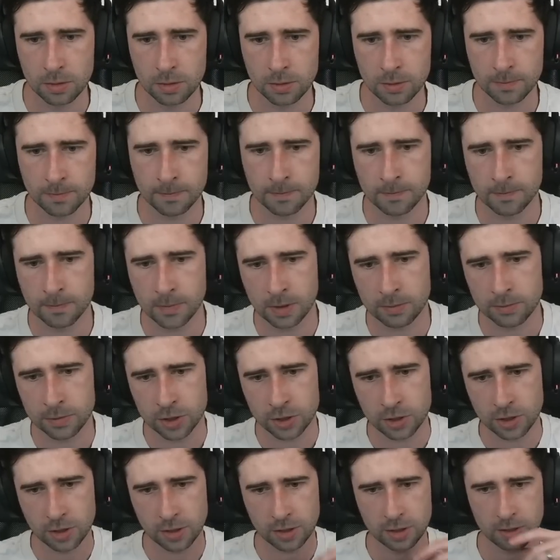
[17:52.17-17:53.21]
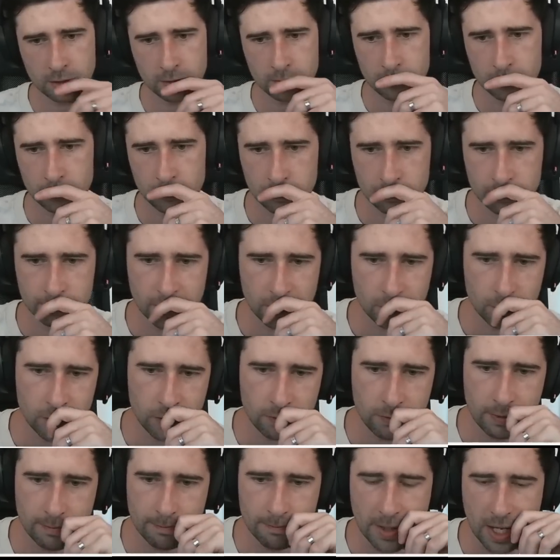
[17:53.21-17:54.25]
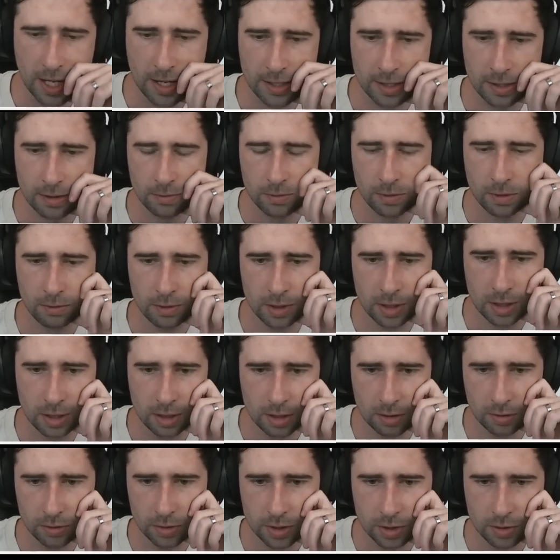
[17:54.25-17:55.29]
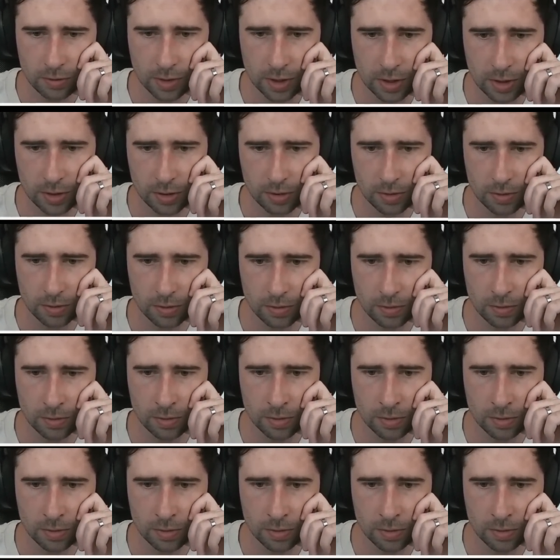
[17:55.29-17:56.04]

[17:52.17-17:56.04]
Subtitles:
I'm just trying to think, but what else do we do?